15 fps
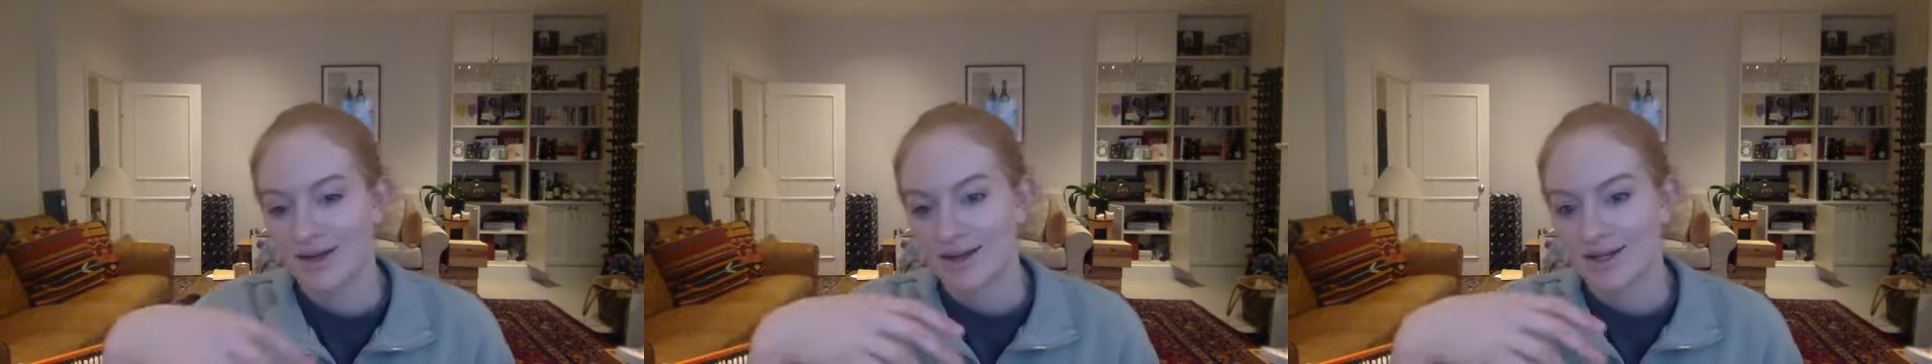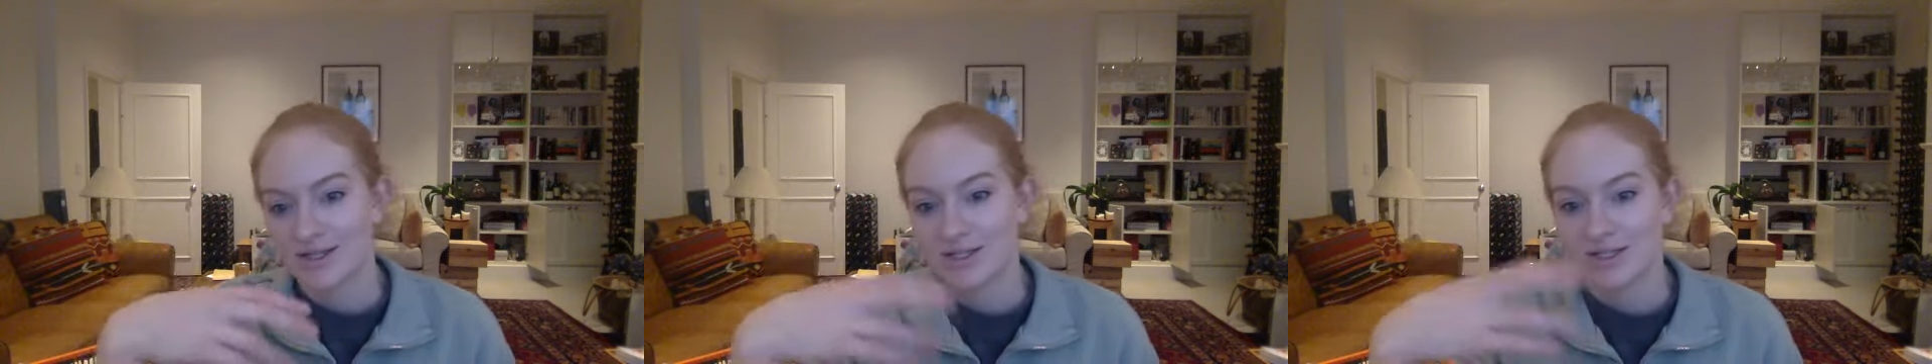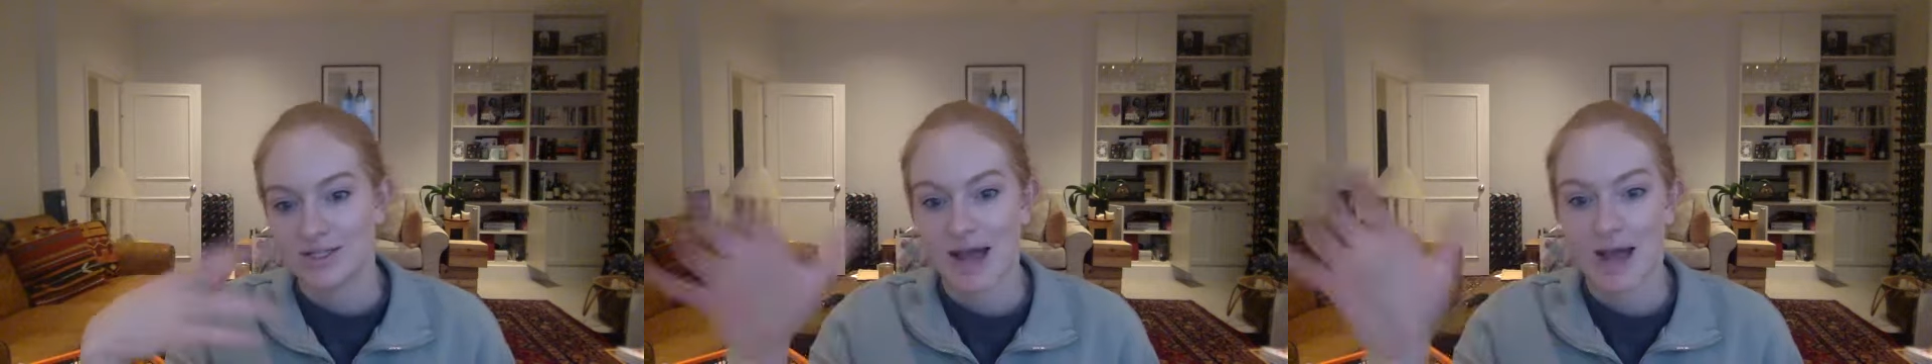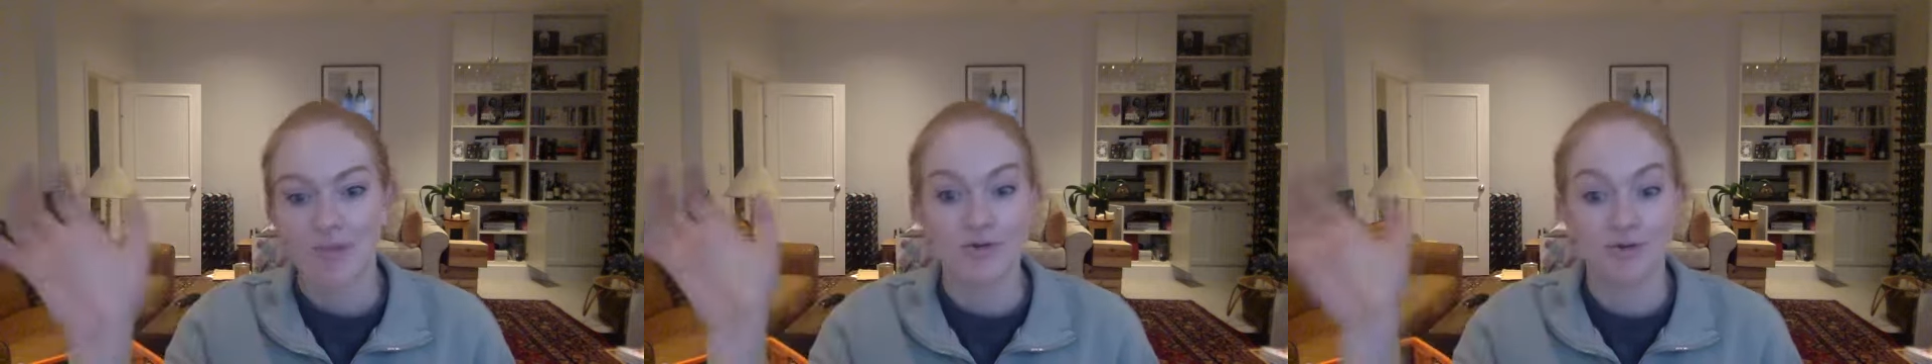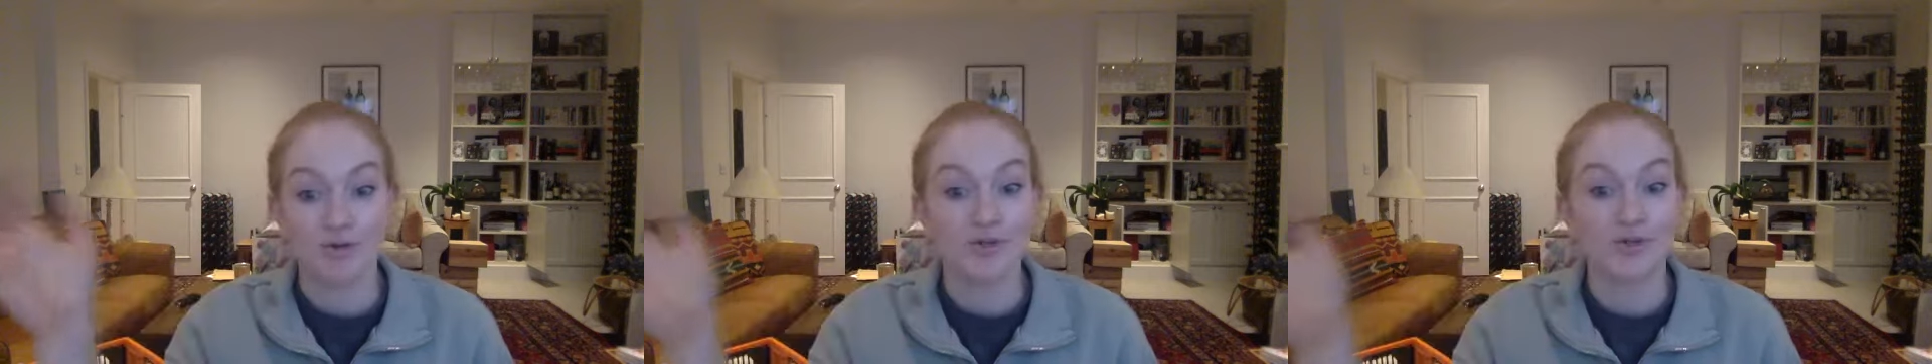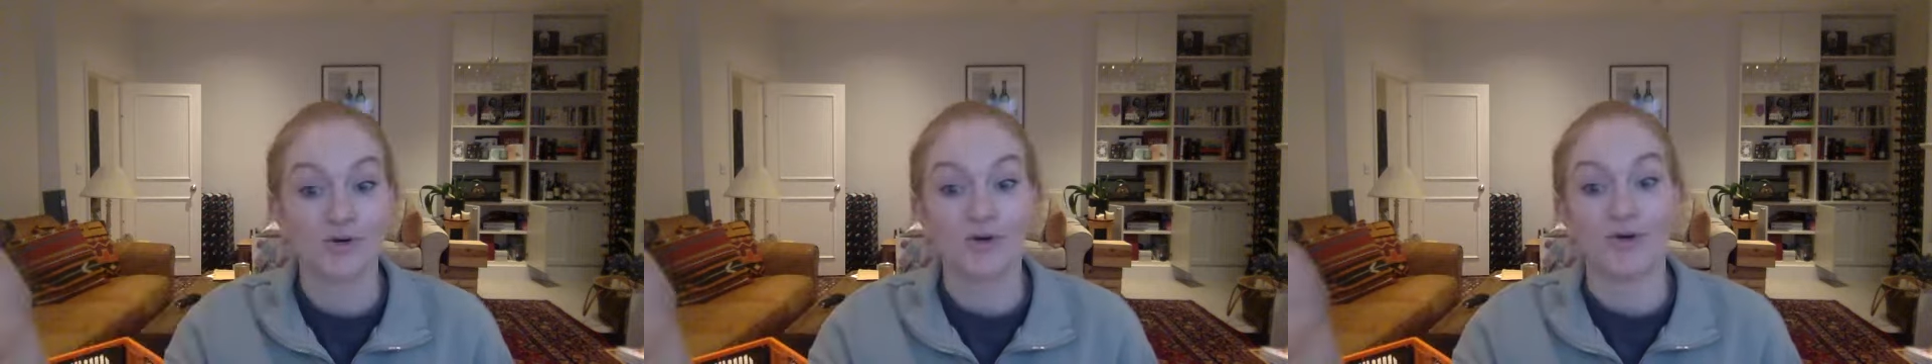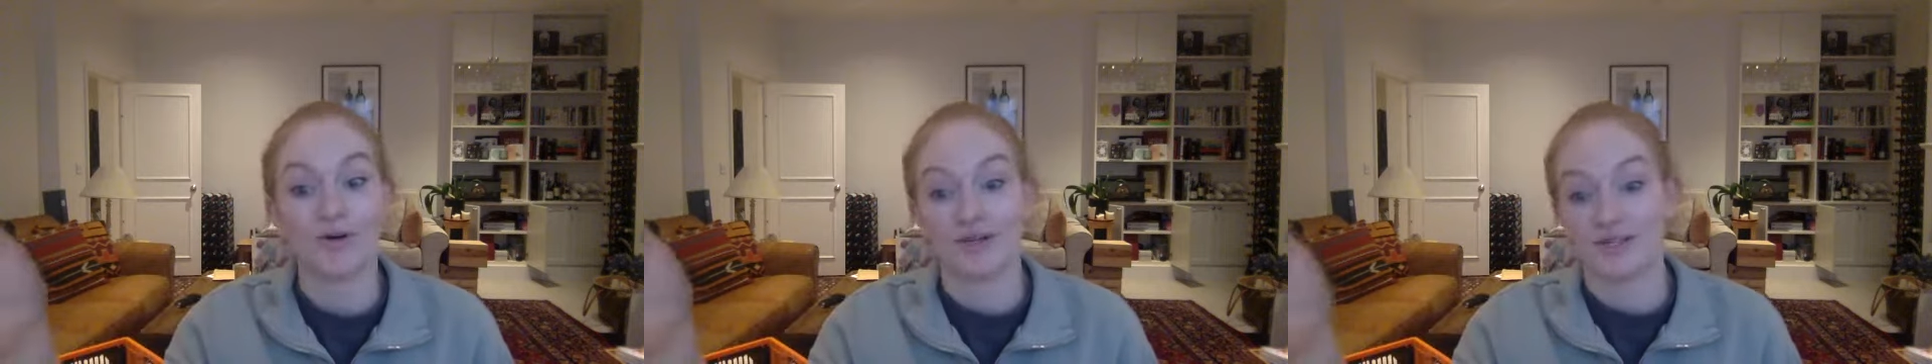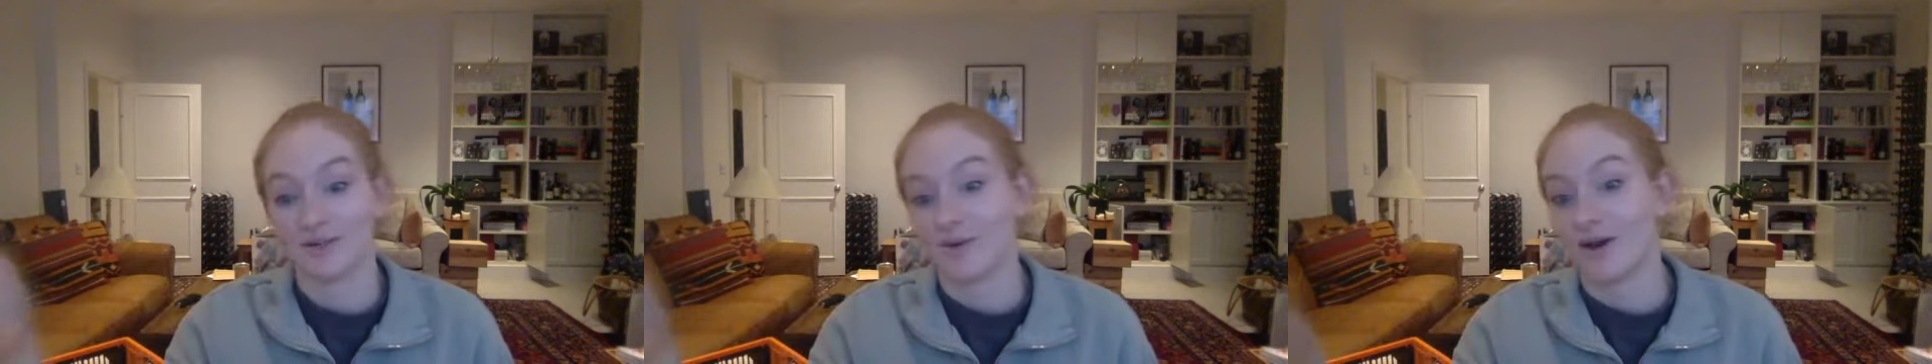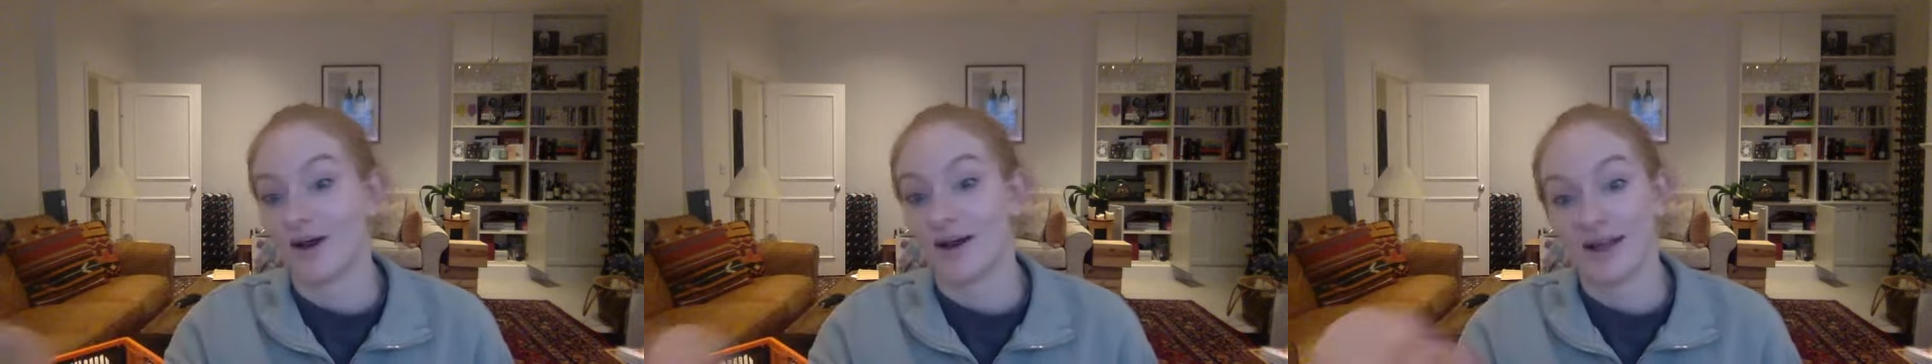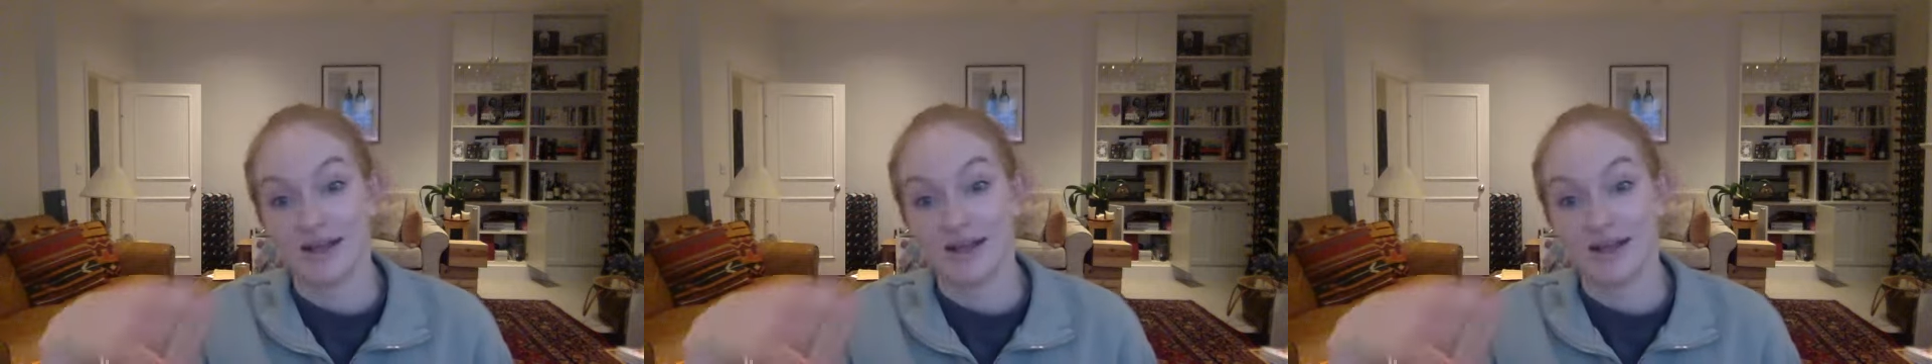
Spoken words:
step through the door, as it were,